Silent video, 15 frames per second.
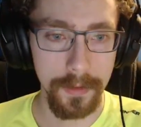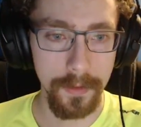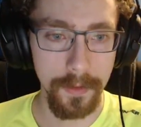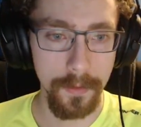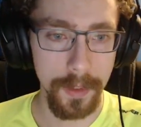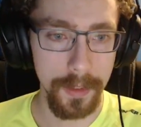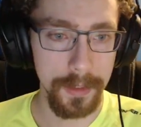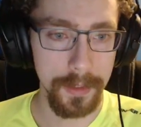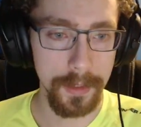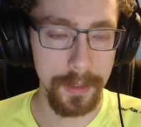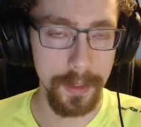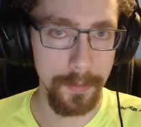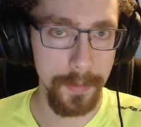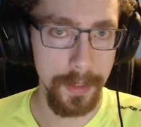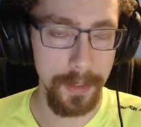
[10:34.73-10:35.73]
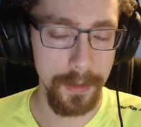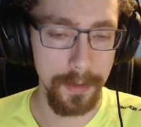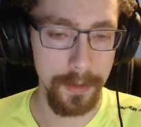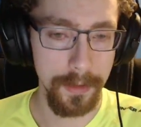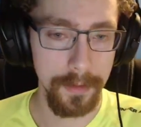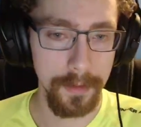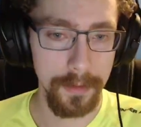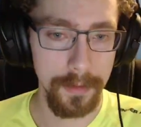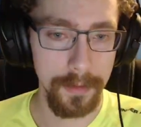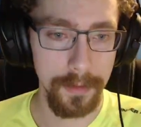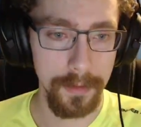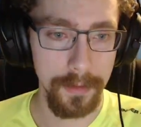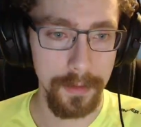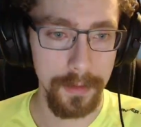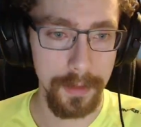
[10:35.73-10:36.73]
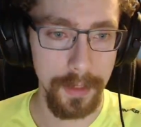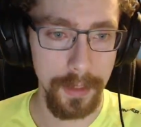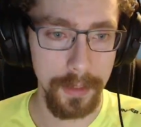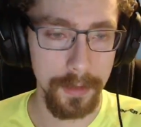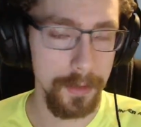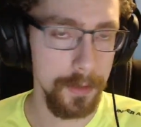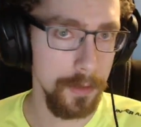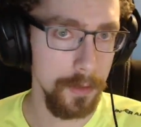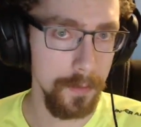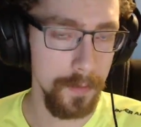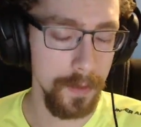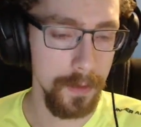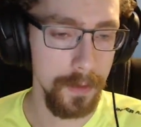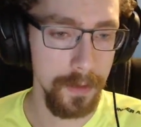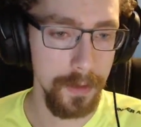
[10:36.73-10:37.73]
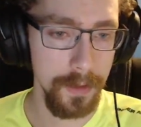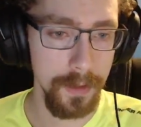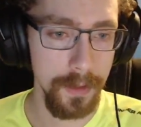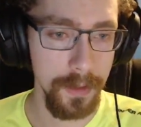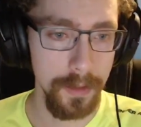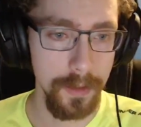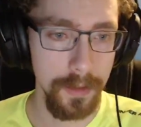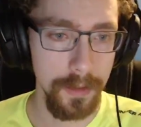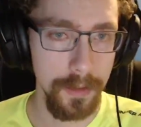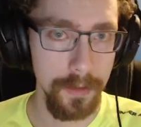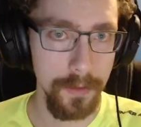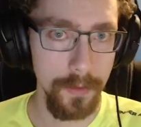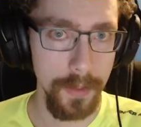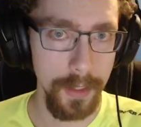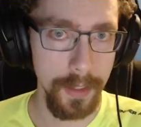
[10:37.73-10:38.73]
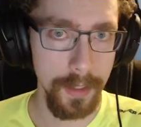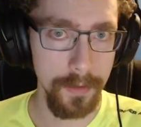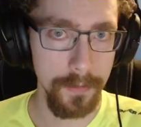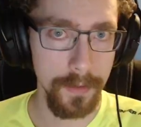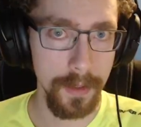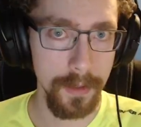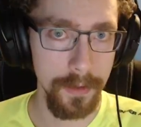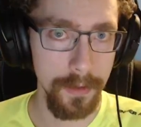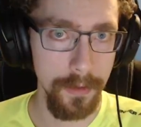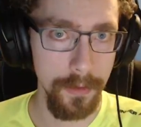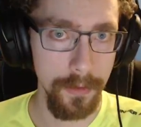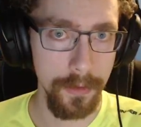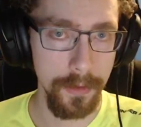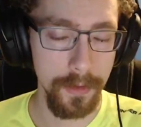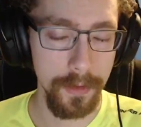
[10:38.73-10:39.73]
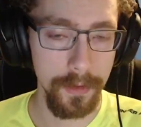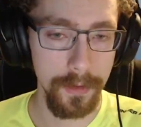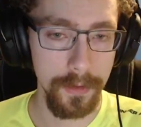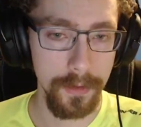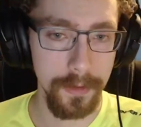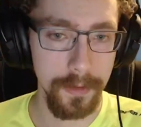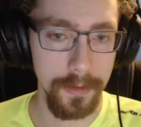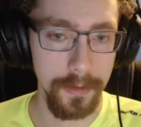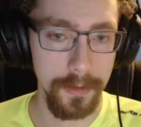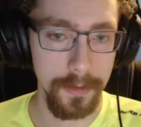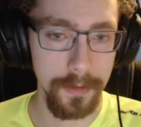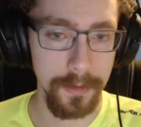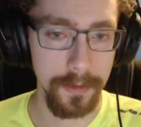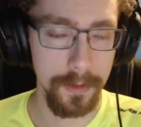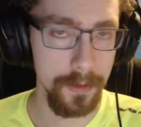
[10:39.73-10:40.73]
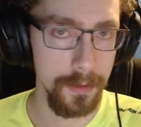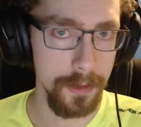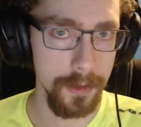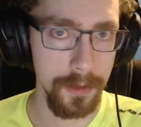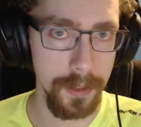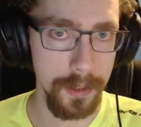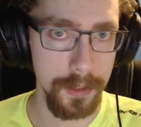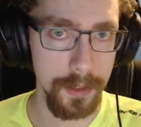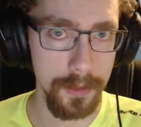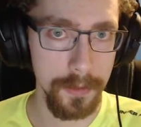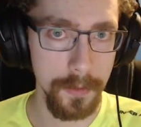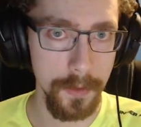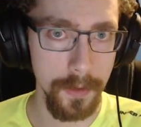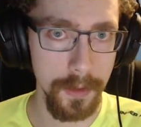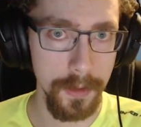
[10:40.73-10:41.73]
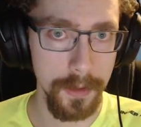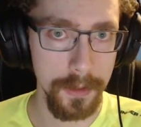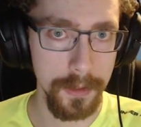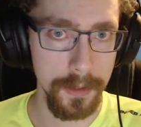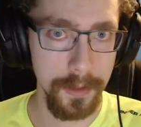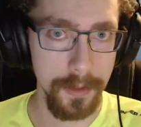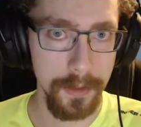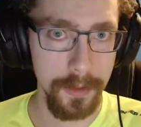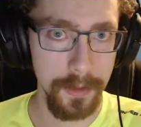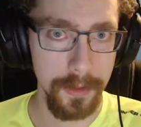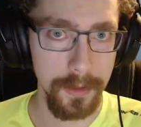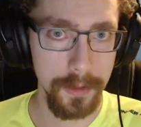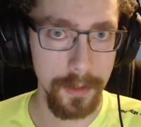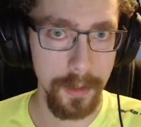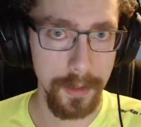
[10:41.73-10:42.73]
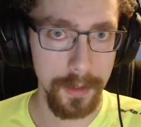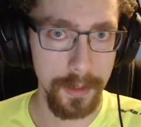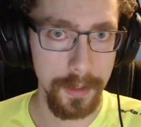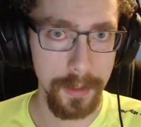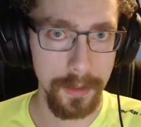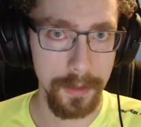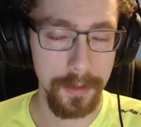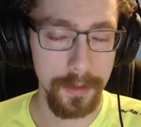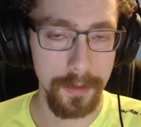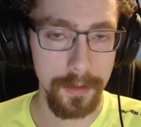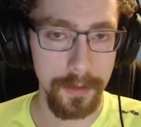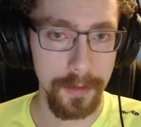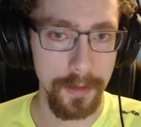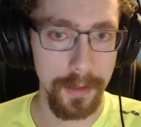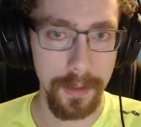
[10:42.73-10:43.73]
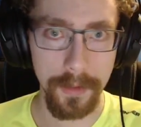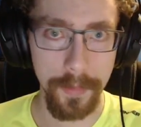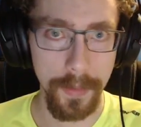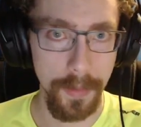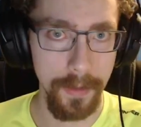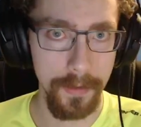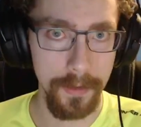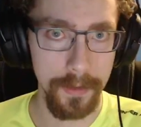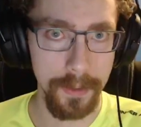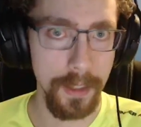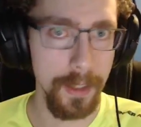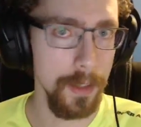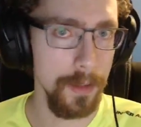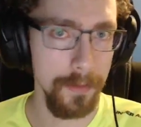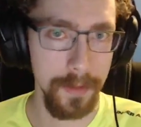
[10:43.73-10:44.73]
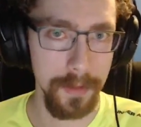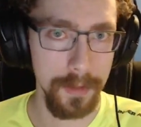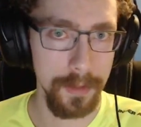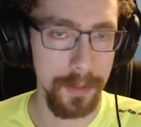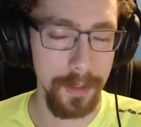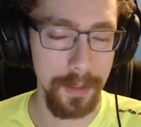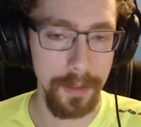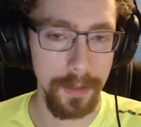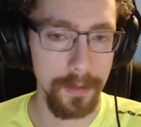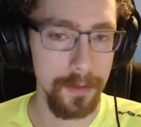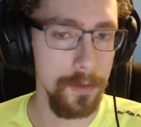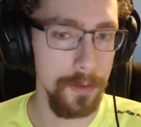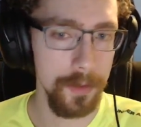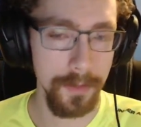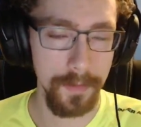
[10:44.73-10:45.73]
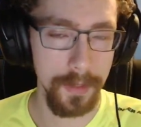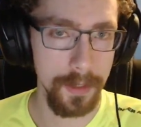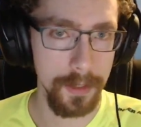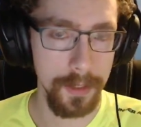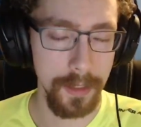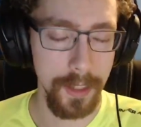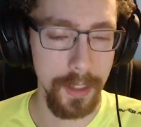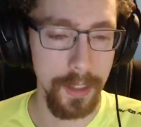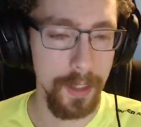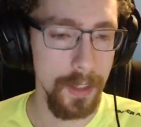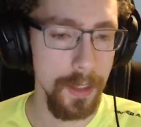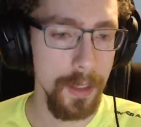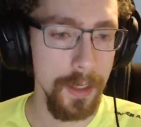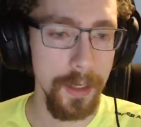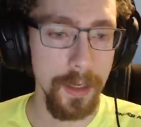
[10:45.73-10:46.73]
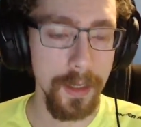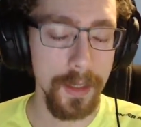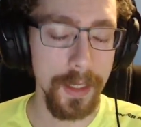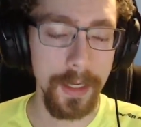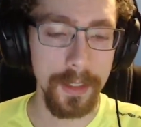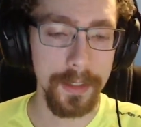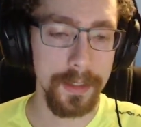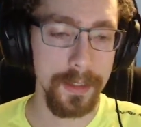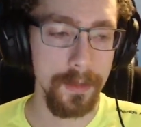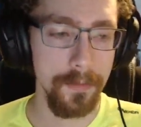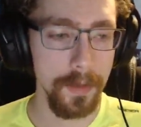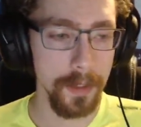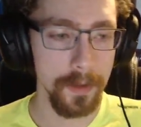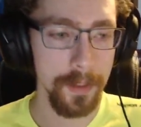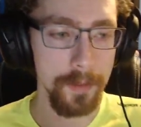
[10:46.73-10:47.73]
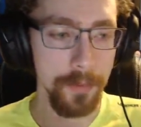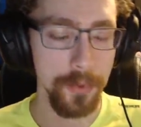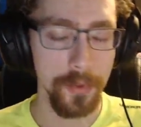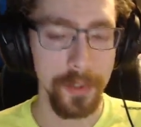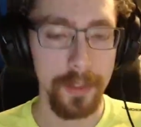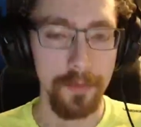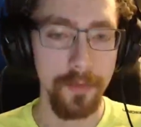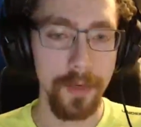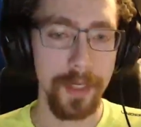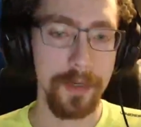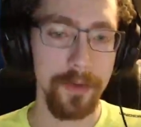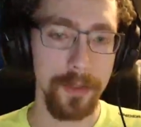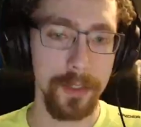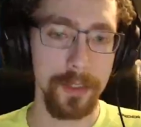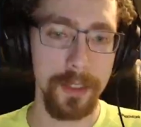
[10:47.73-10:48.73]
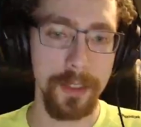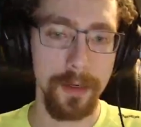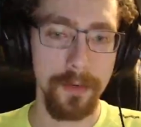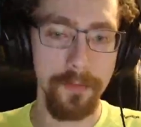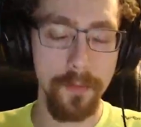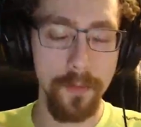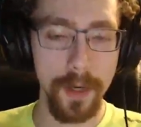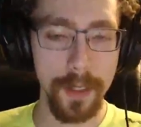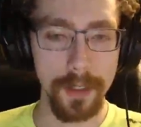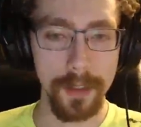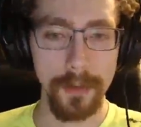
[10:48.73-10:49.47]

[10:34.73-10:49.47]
Wanting to come here, take us over. We have our youth, social justice warriors, talking all about tolerance and inclusiveness. That is the very prerequisite of what